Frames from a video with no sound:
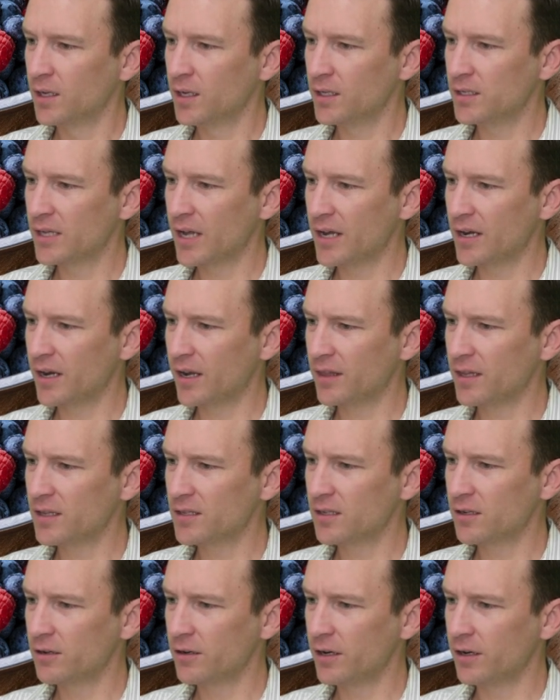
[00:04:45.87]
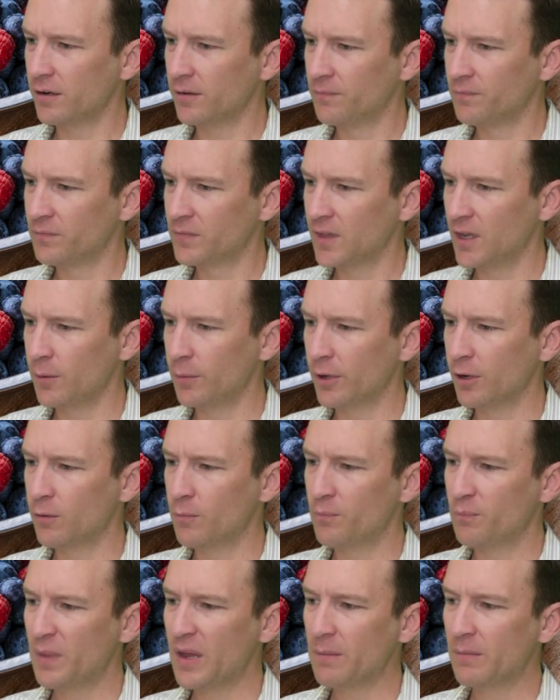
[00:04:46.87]
it's hiding. I think it's under here. There we
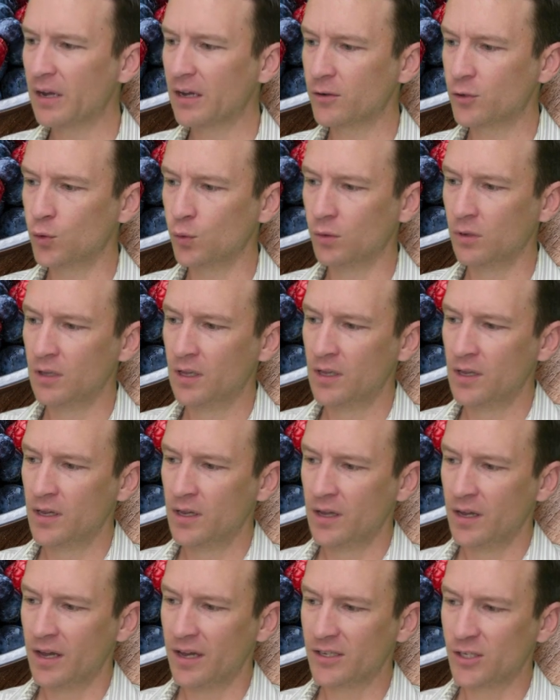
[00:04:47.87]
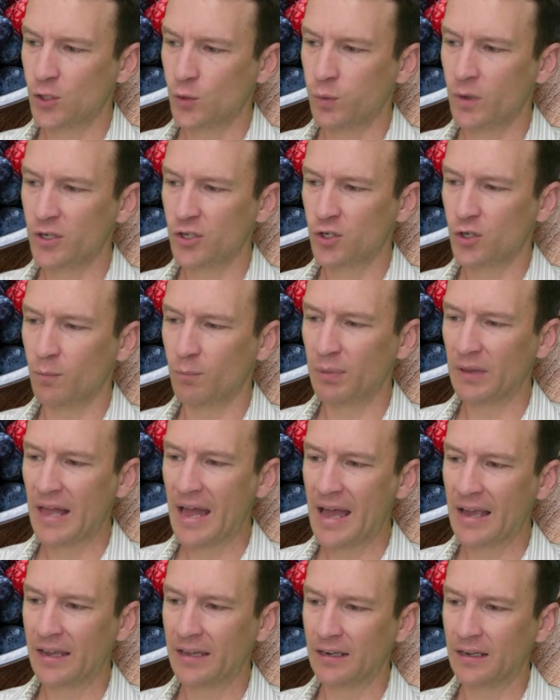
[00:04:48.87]
go, paint bucket tool. I switch to
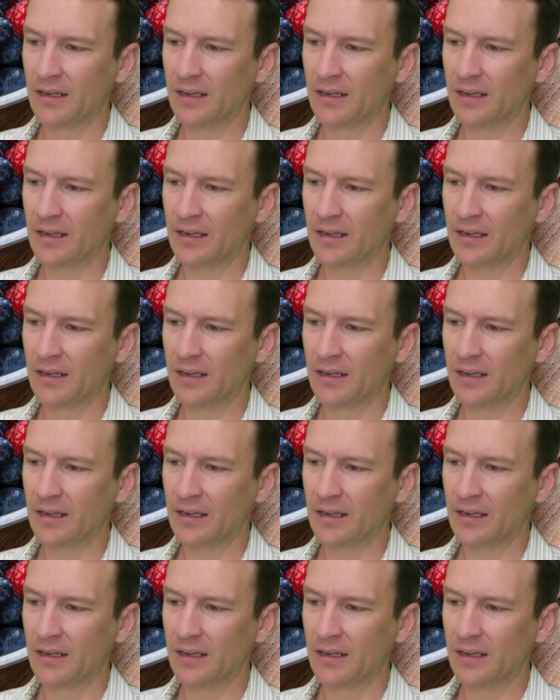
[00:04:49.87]
black